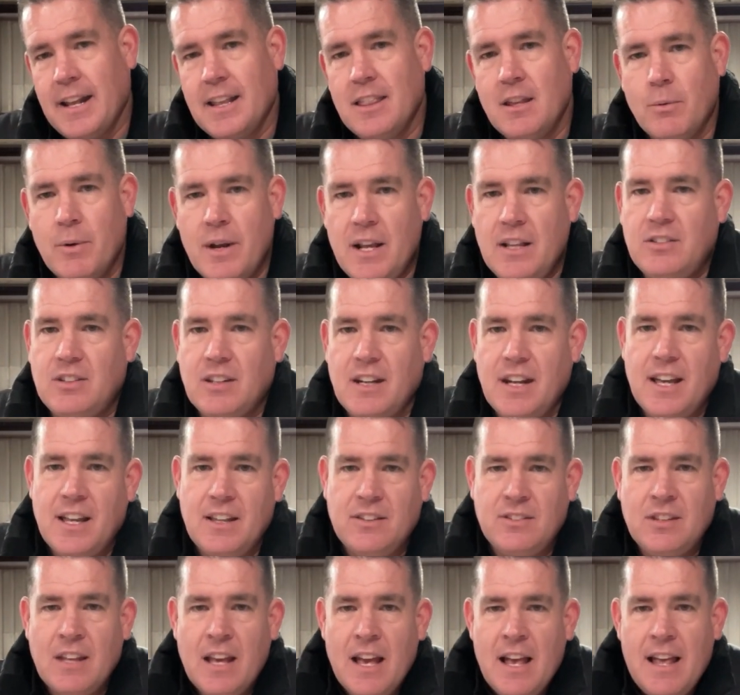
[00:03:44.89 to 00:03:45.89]
And the reason
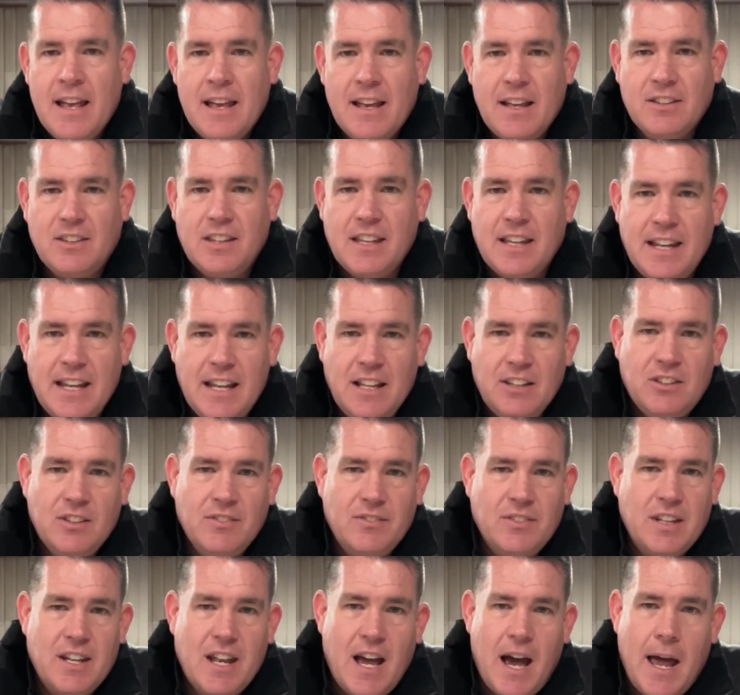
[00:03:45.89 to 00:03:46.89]
is the
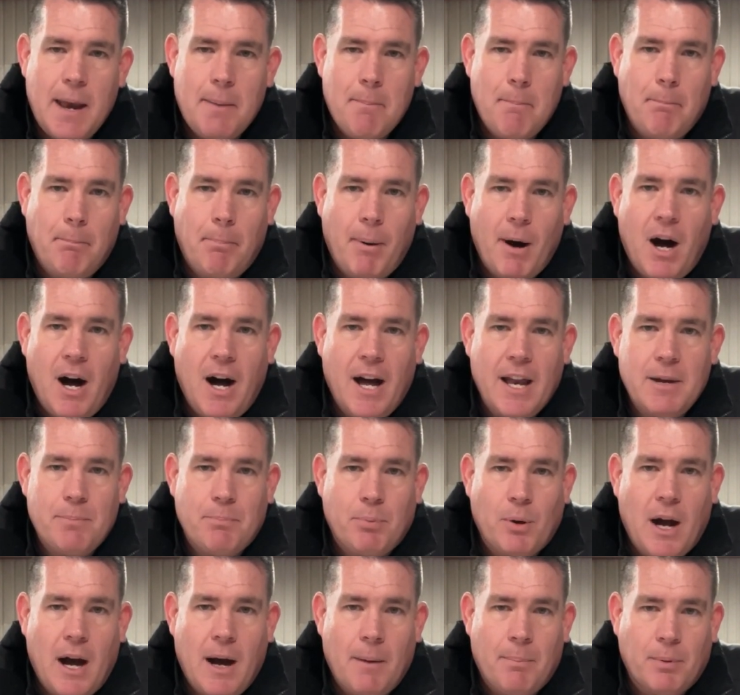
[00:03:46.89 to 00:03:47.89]
adhesive did not bond
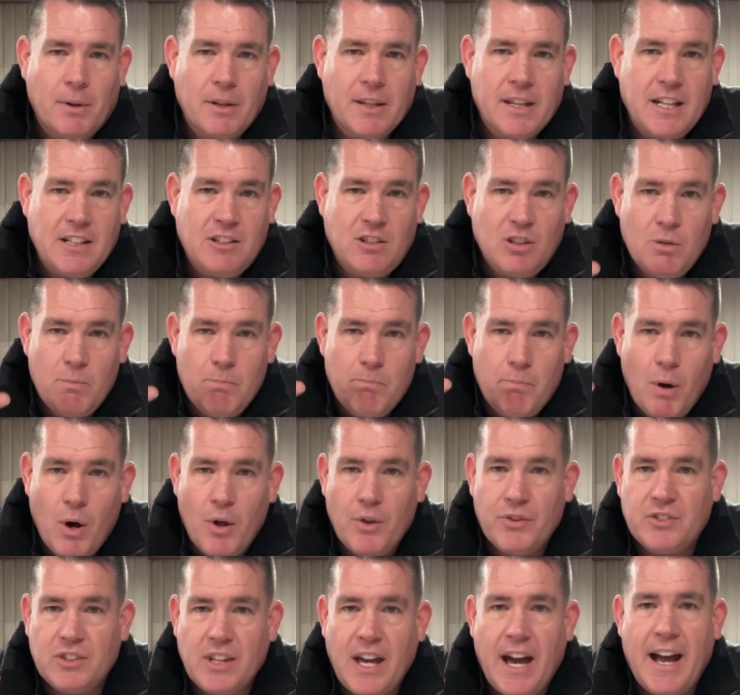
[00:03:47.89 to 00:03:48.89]
properly to
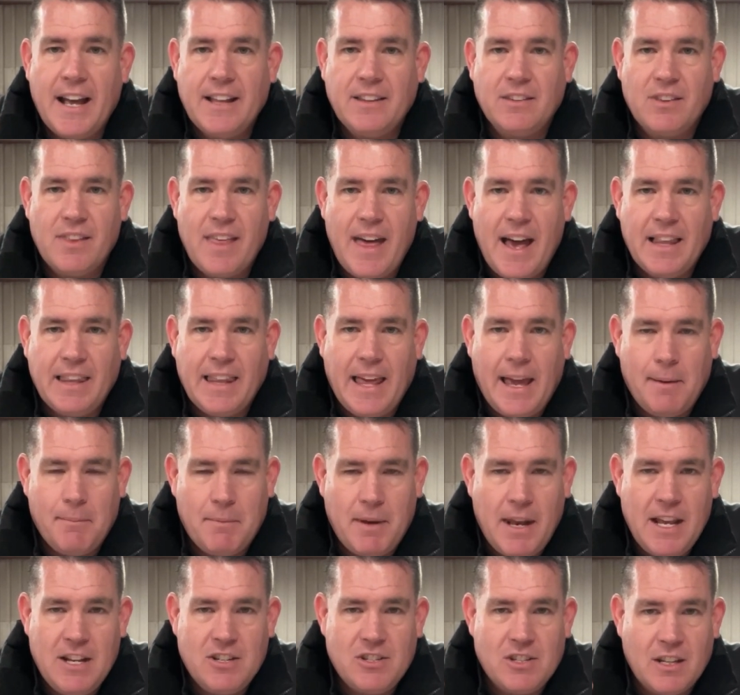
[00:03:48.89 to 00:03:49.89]
both sides of that
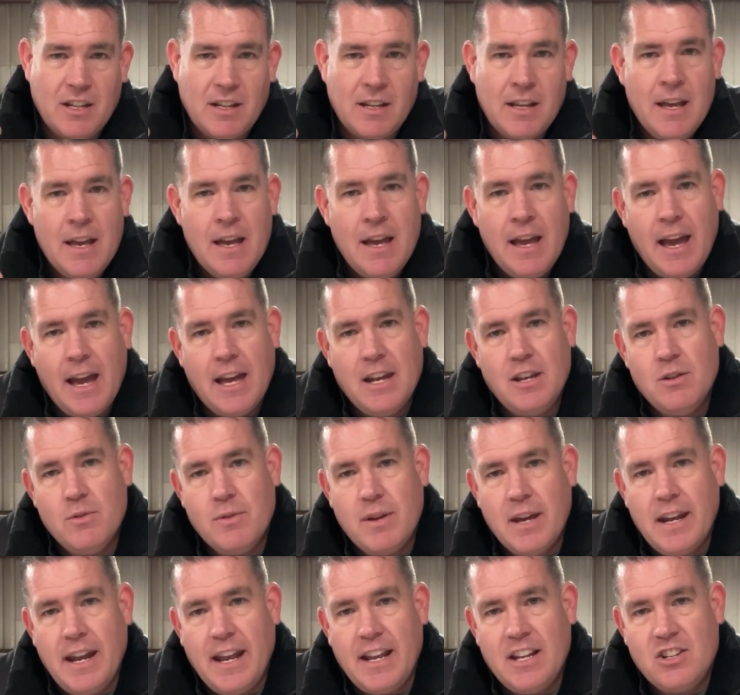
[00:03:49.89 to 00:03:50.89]
lamination, and you
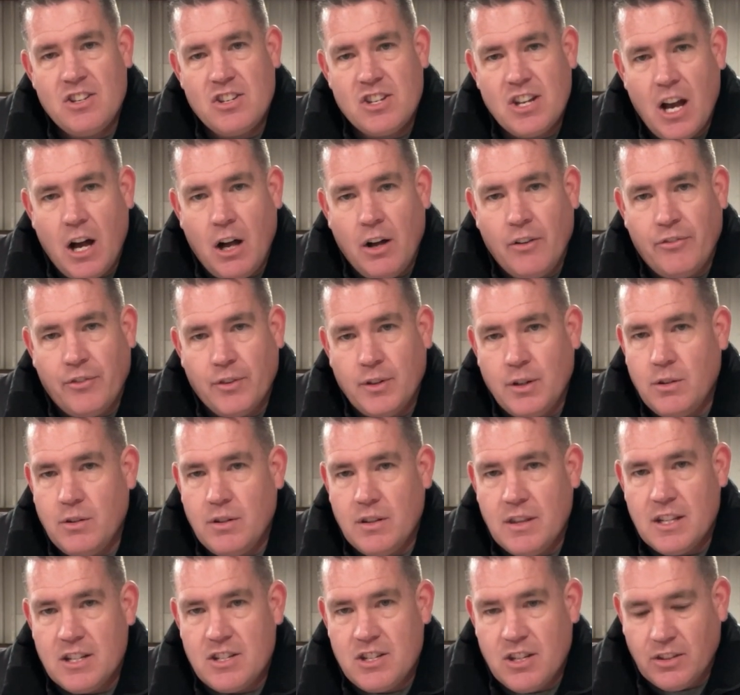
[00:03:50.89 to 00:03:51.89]
get a shelf when you
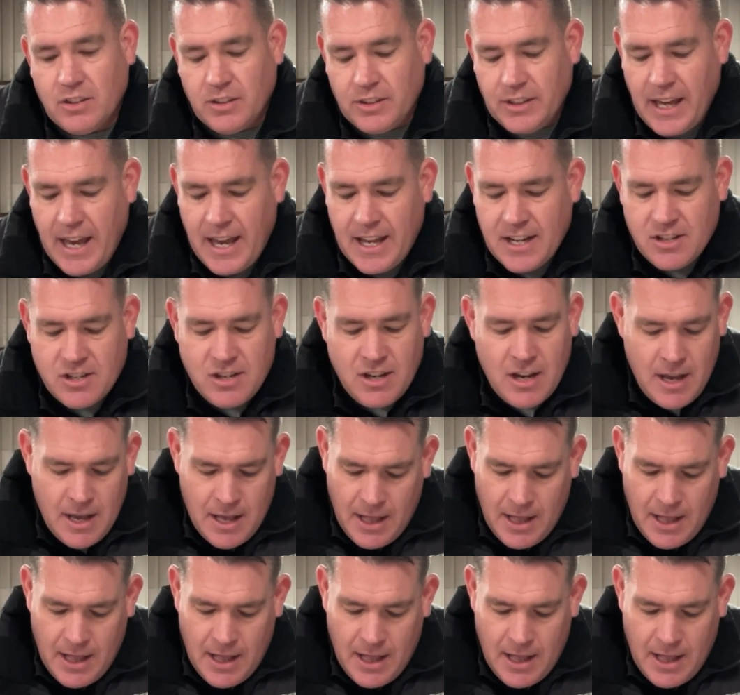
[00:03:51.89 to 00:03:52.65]
do the chiseled edge.